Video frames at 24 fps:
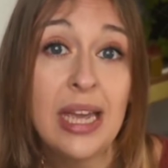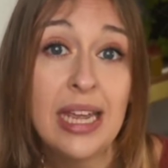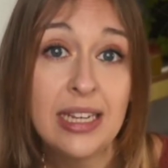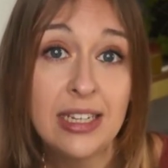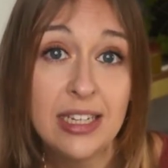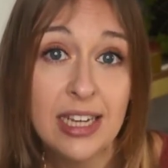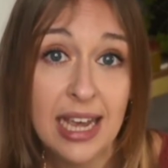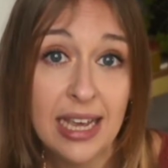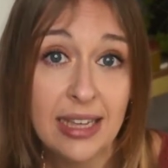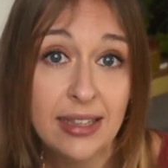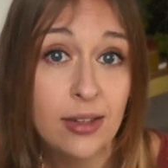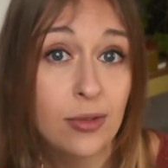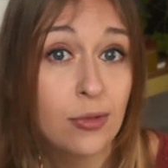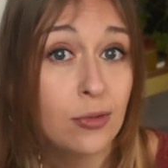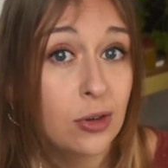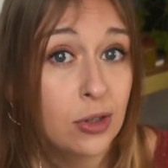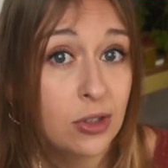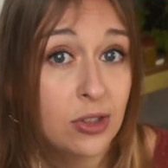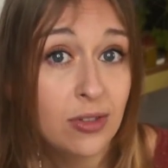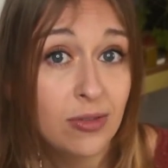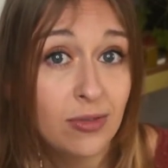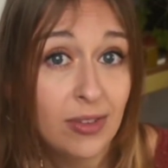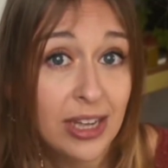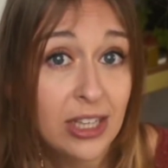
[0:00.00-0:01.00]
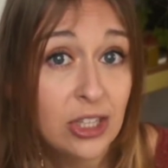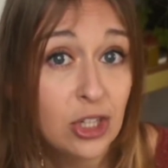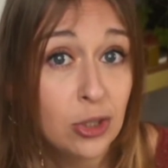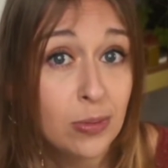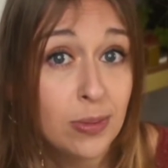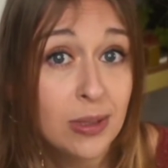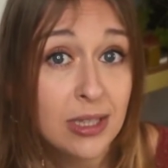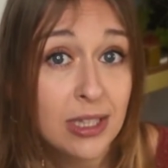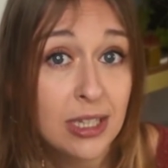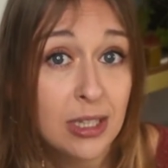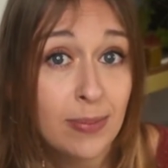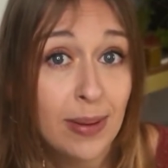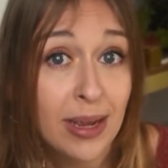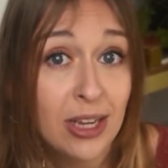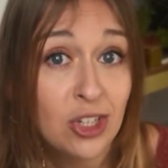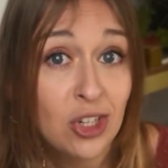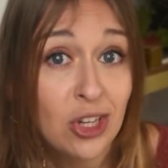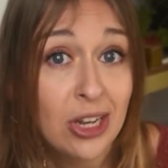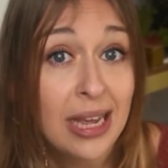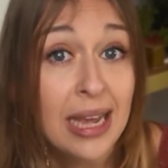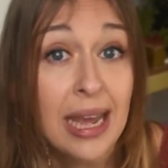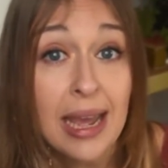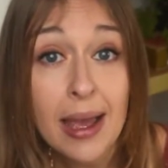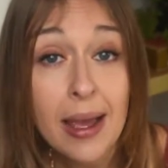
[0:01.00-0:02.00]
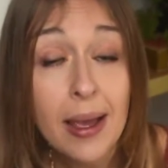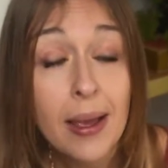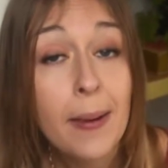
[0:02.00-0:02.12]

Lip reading: intakes of fruits and vegetables especially